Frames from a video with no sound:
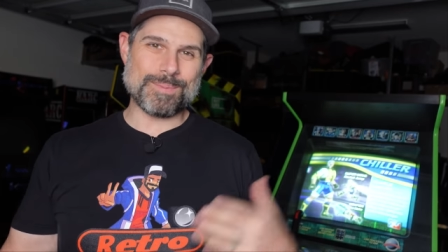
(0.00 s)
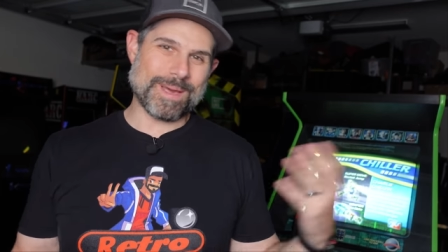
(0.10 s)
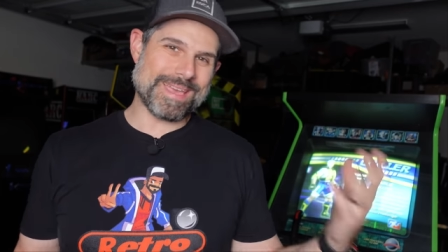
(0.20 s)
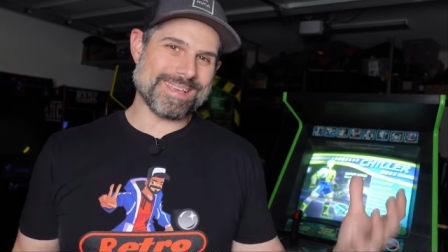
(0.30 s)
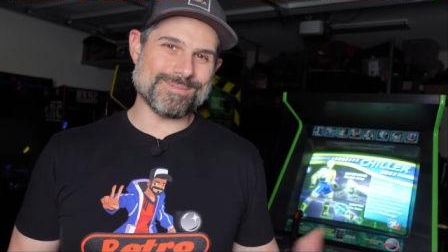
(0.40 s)

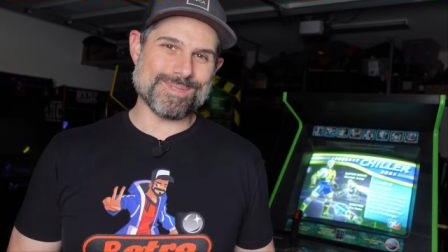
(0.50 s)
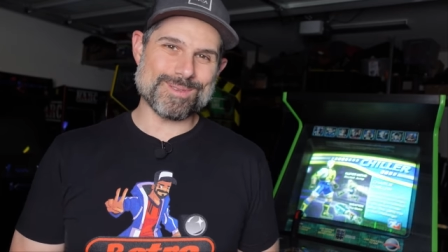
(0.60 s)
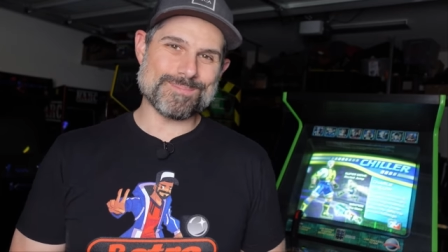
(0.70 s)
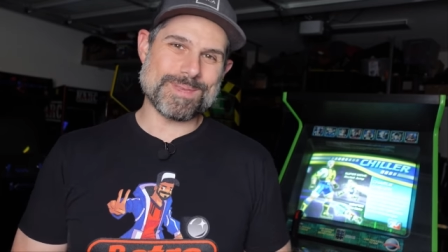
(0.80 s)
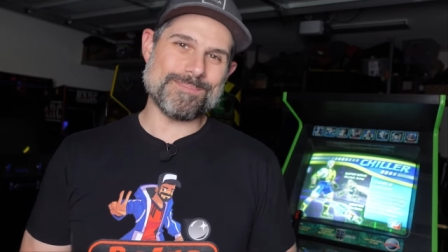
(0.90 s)
playing with
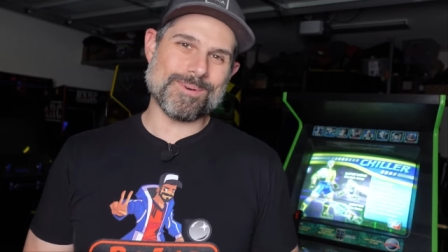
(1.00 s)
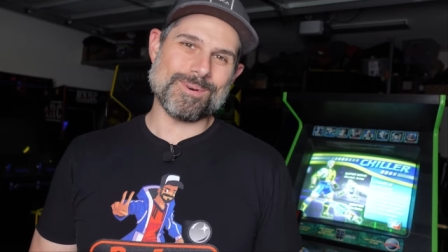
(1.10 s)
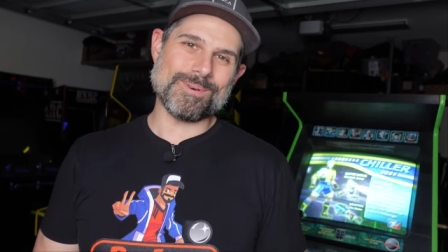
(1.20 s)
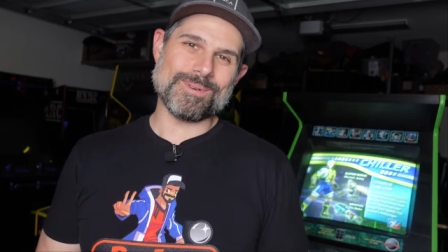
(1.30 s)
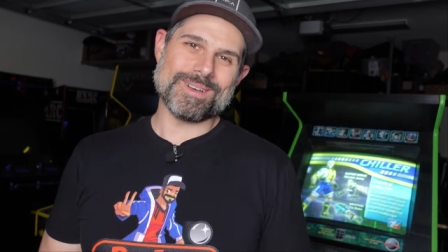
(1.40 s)
other
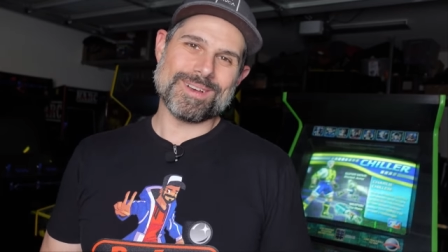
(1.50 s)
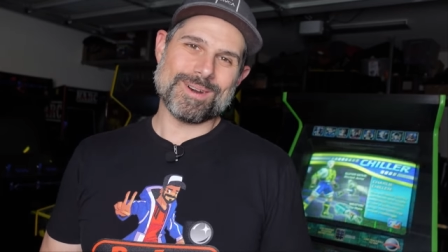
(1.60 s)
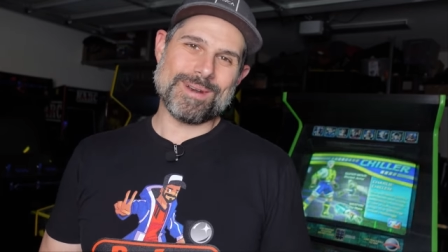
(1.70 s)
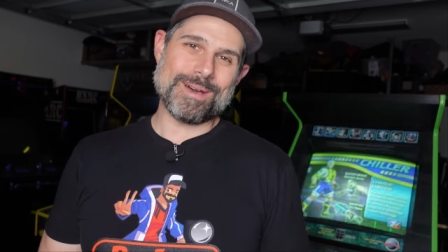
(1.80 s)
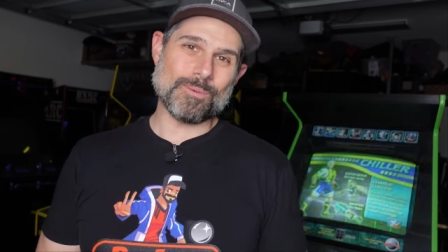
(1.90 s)
people
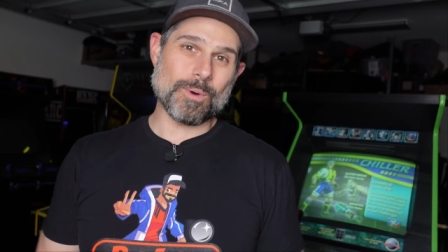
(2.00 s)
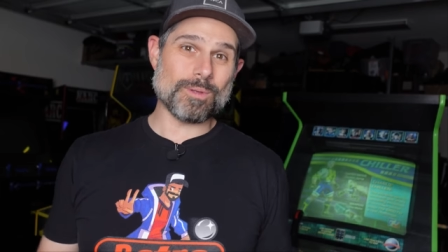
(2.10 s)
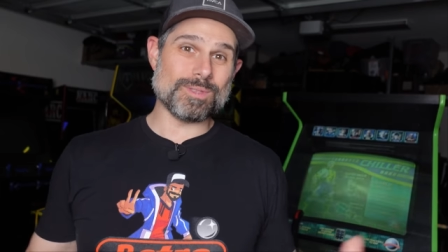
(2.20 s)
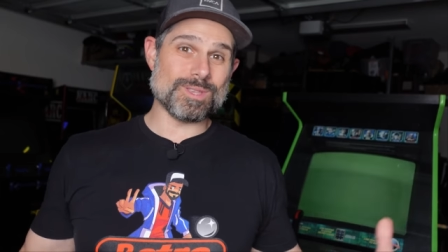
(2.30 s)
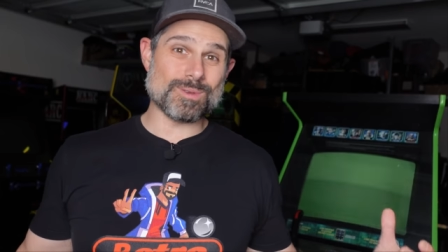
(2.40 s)
around the
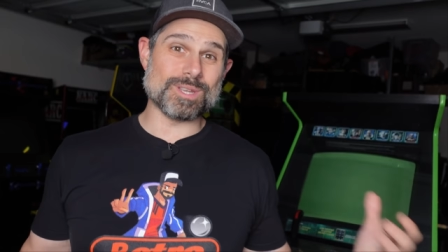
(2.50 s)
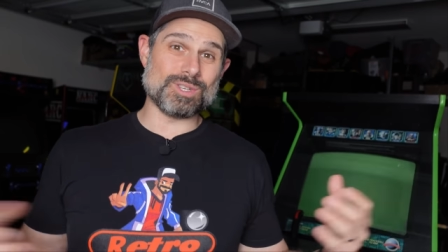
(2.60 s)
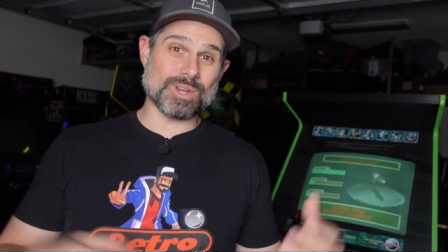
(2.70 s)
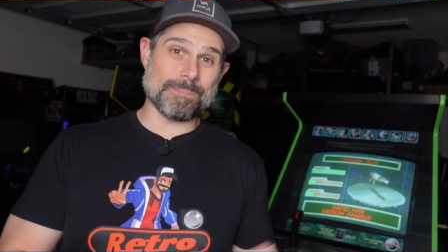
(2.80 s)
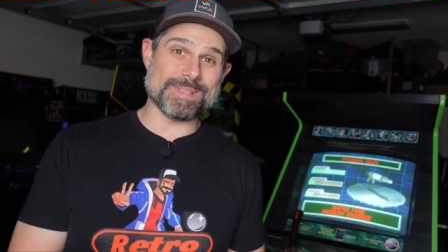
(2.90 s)
world and you can
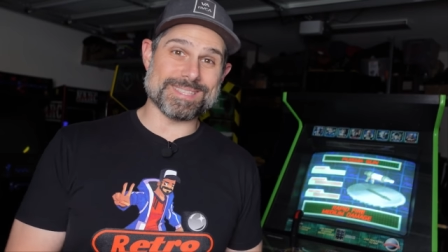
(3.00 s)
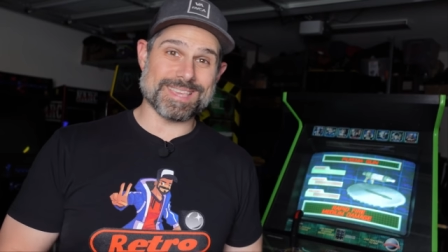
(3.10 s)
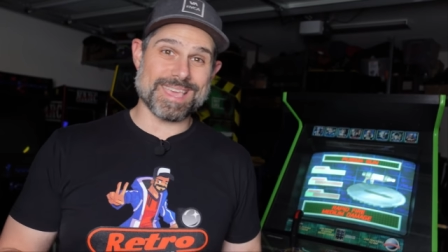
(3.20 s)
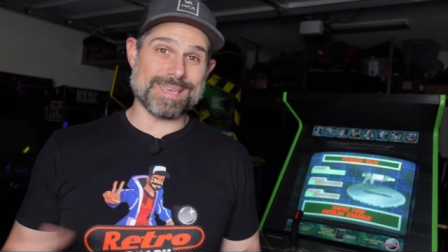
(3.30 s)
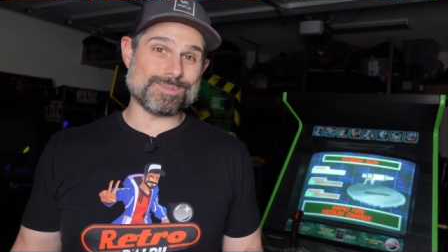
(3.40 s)
jump into
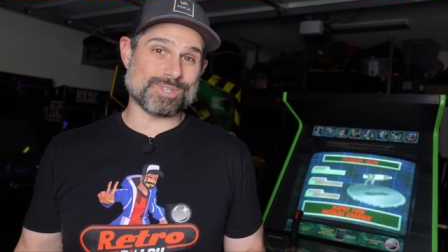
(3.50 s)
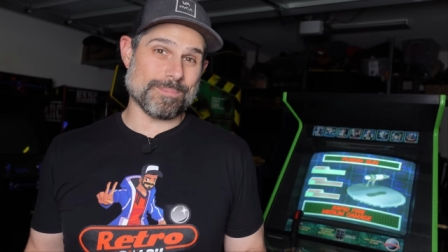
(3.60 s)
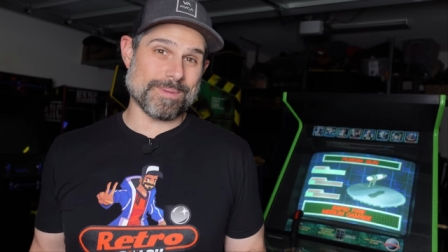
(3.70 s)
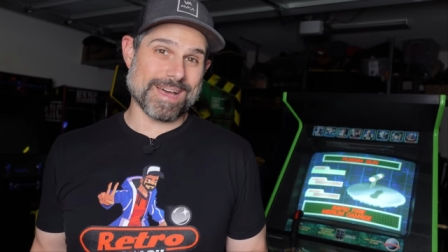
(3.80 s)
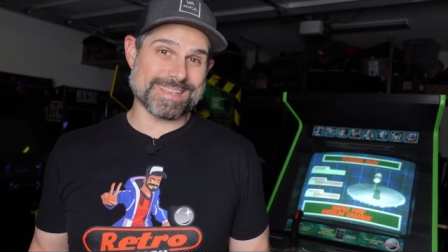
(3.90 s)
games,
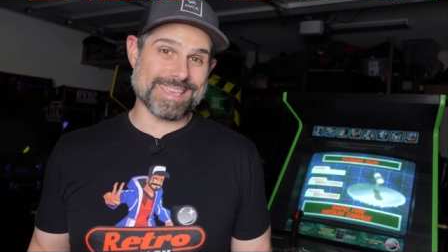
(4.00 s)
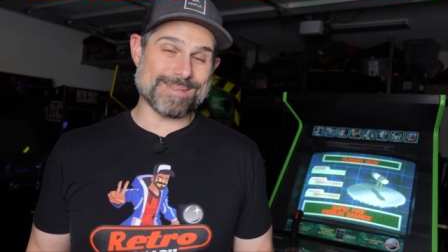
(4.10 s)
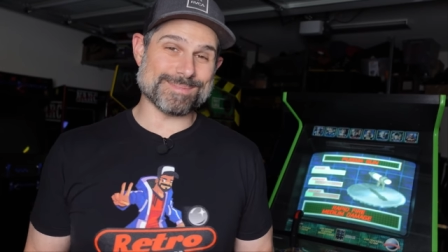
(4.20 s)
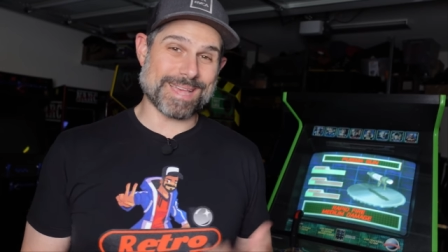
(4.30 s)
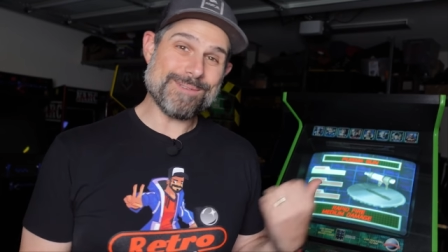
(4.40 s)
jump out of
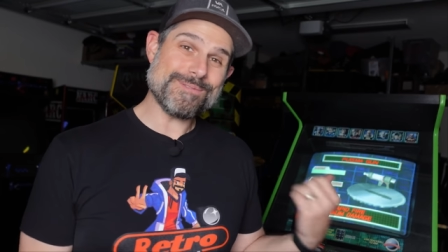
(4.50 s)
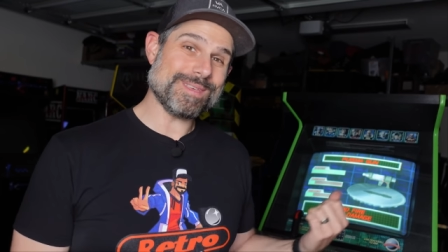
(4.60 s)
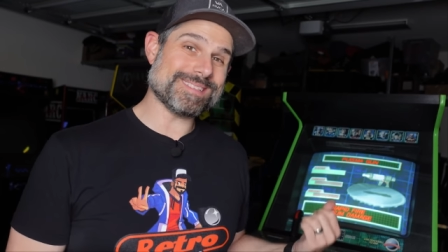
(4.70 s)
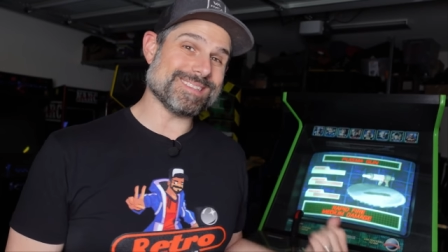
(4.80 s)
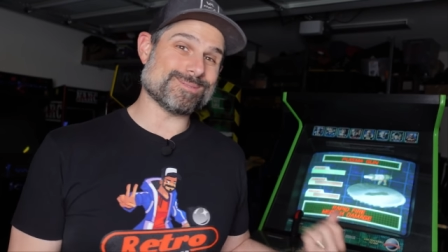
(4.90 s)
games. I feel
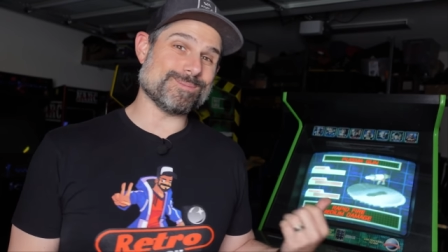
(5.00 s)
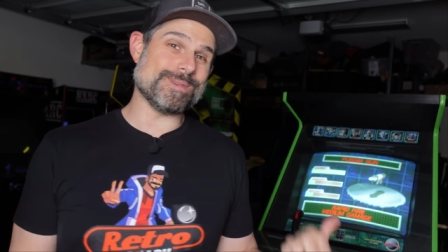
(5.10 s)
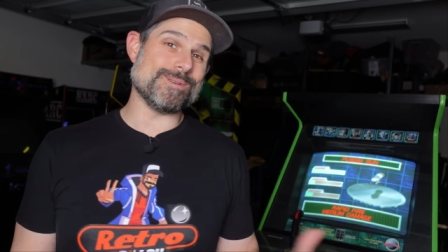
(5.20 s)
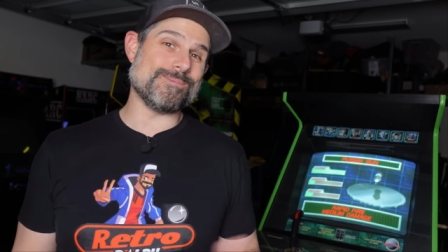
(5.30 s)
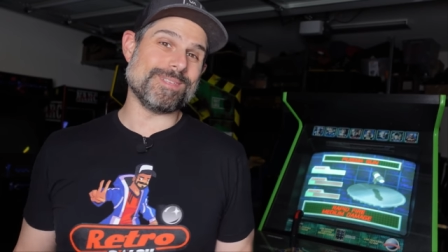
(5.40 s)
like this would
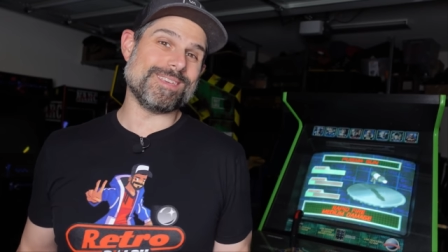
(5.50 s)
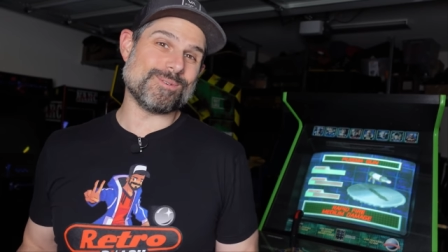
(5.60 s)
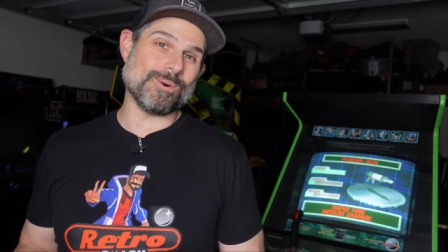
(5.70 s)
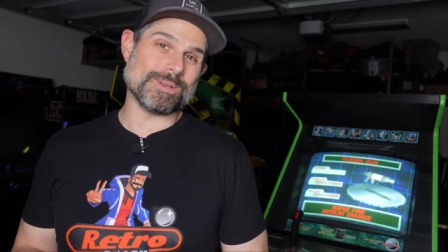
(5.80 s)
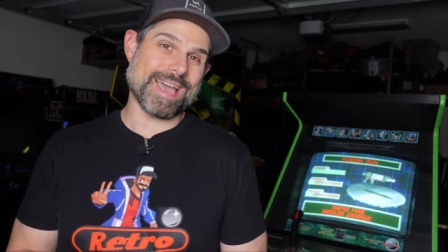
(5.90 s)
be a really
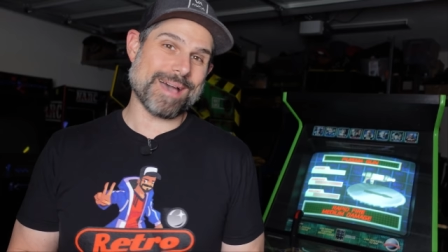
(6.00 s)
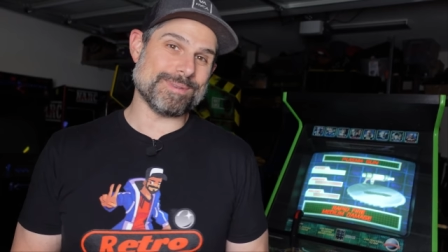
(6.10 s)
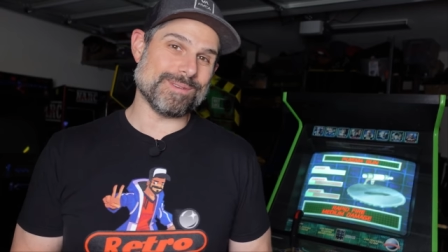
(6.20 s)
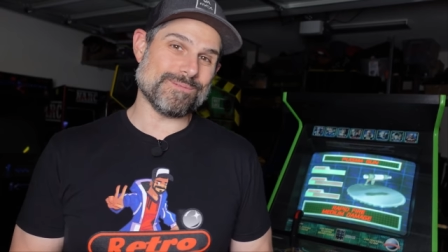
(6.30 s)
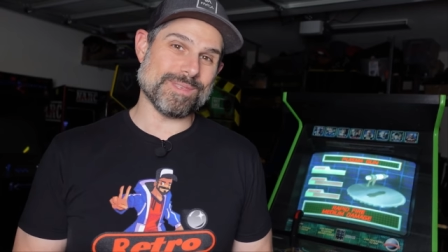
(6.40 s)
cool
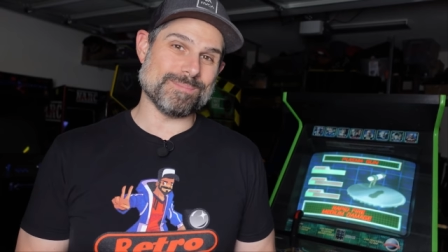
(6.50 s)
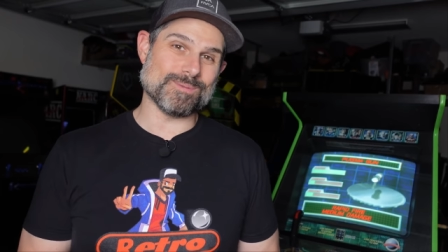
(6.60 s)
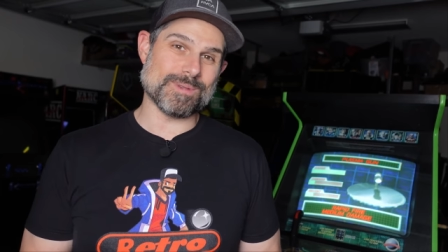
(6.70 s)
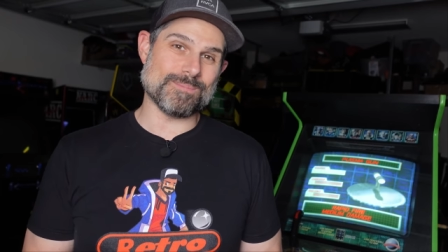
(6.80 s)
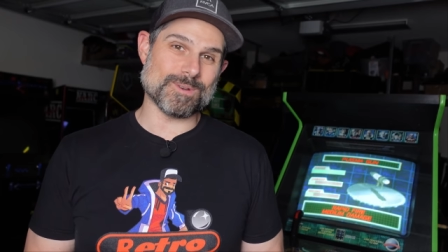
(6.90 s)
cabinet for them
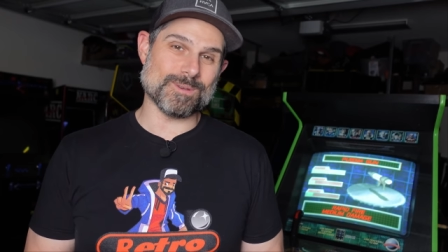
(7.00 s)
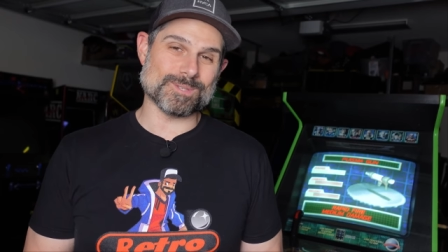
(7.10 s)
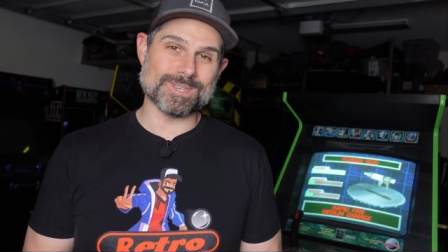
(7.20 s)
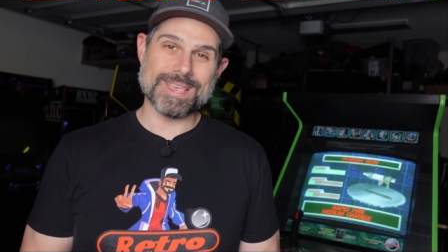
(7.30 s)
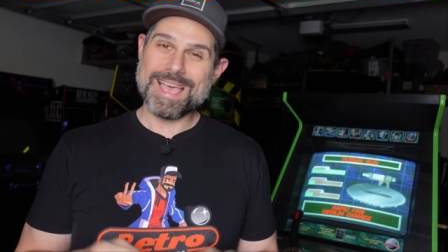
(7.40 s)
to reproduce.